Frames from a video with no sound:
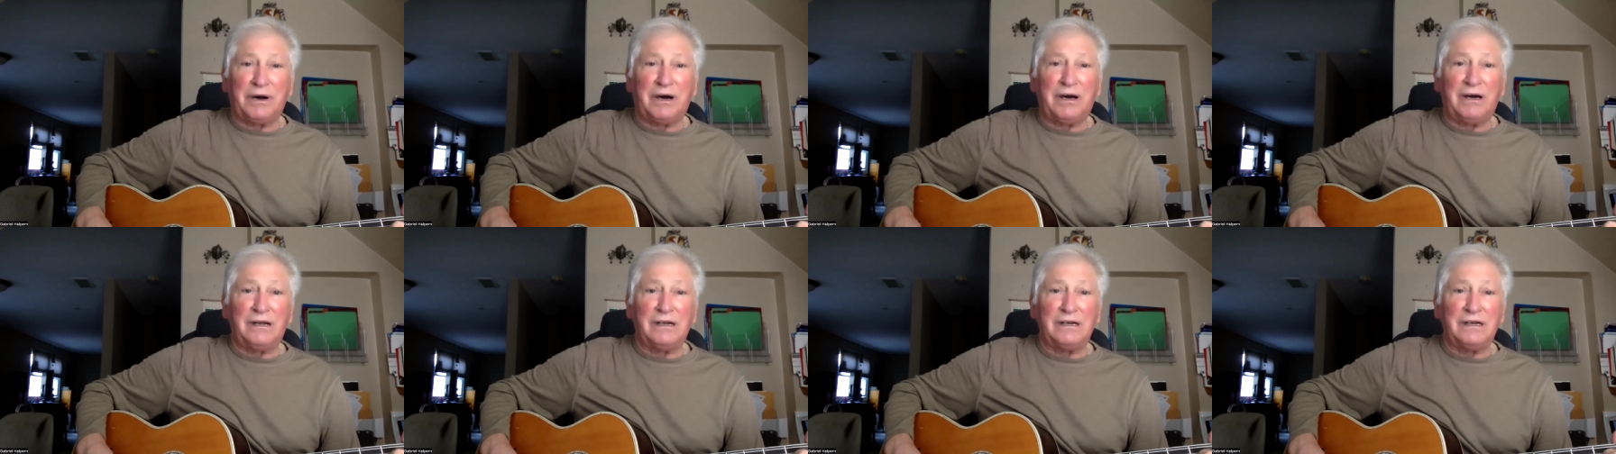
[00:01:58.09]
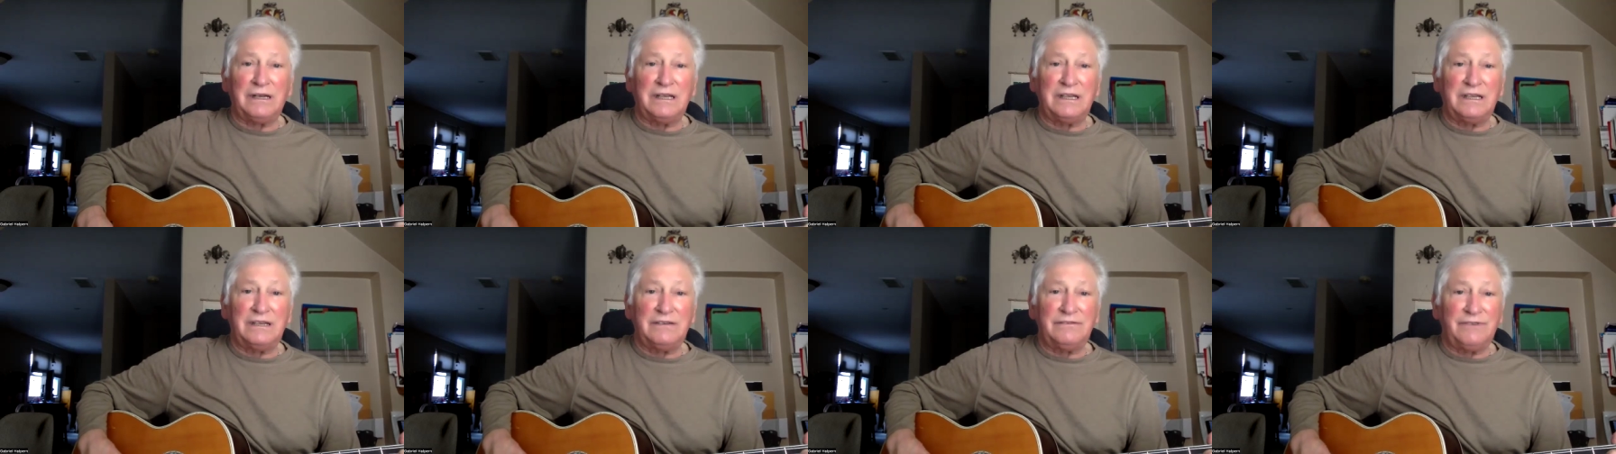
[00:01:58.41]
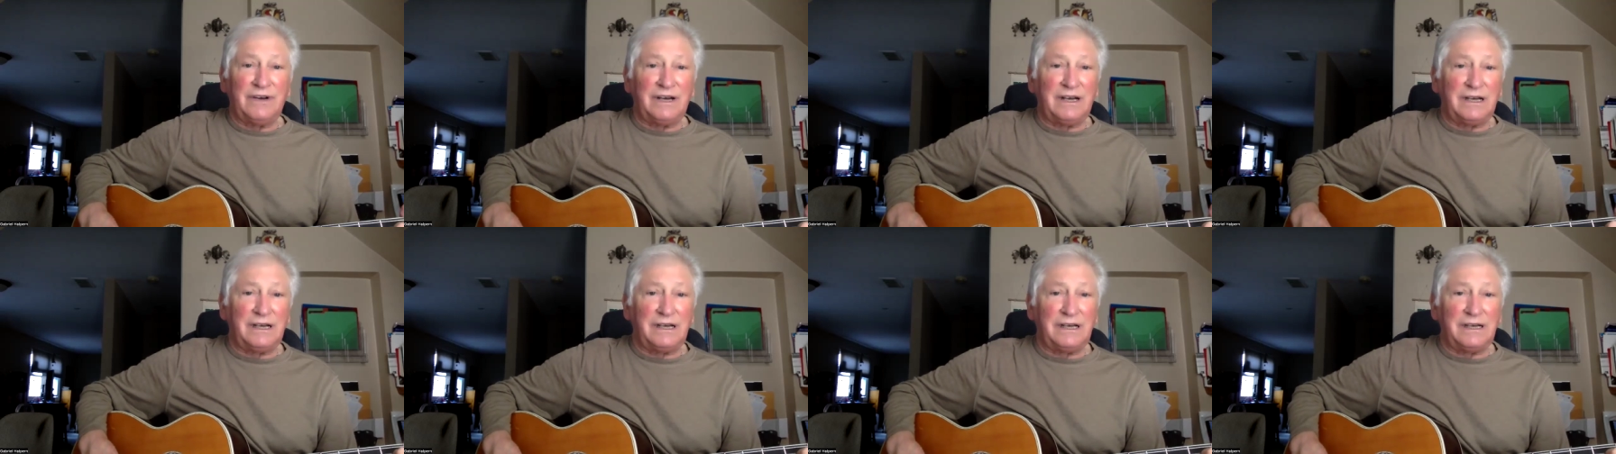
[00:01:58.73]

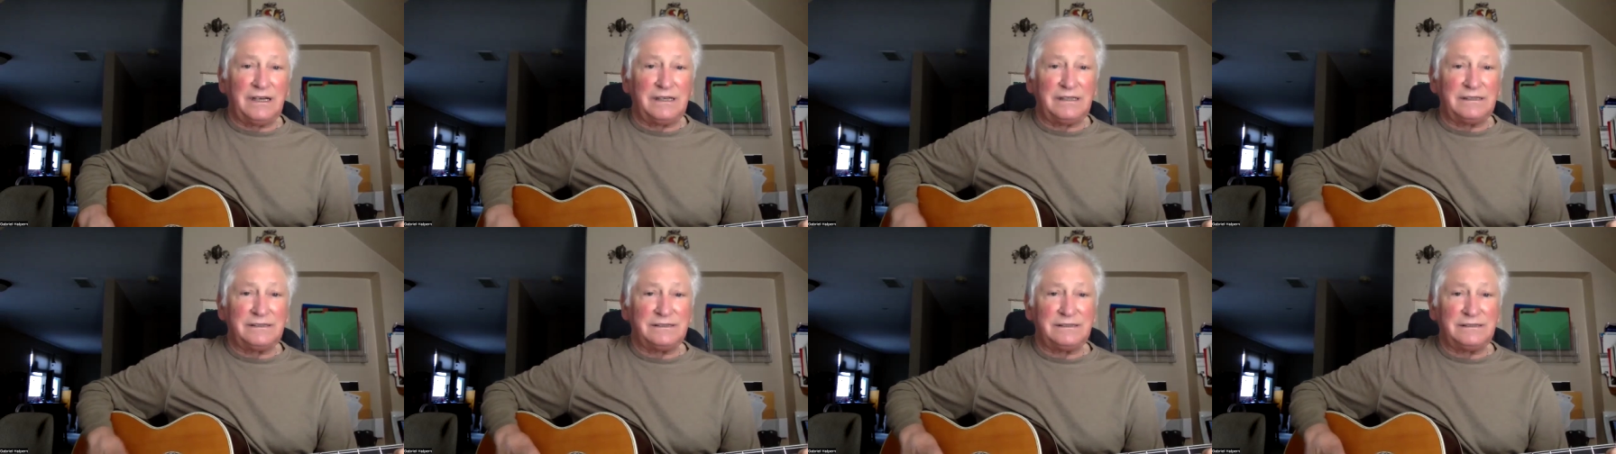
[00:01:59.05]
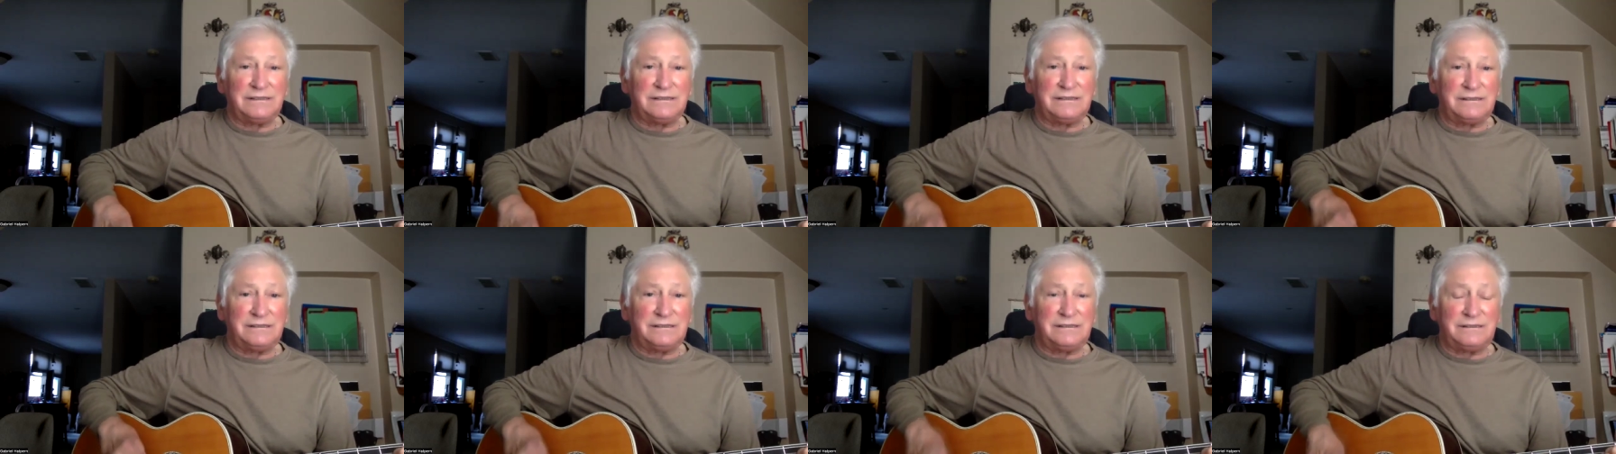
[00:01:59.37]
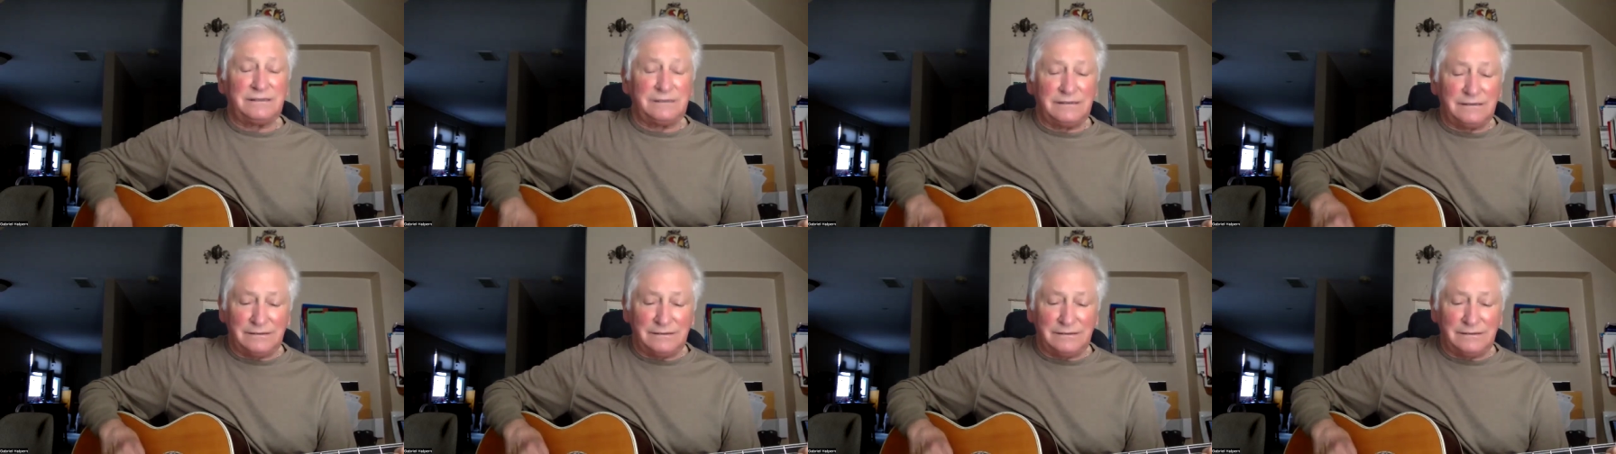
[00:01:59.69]
Balivan.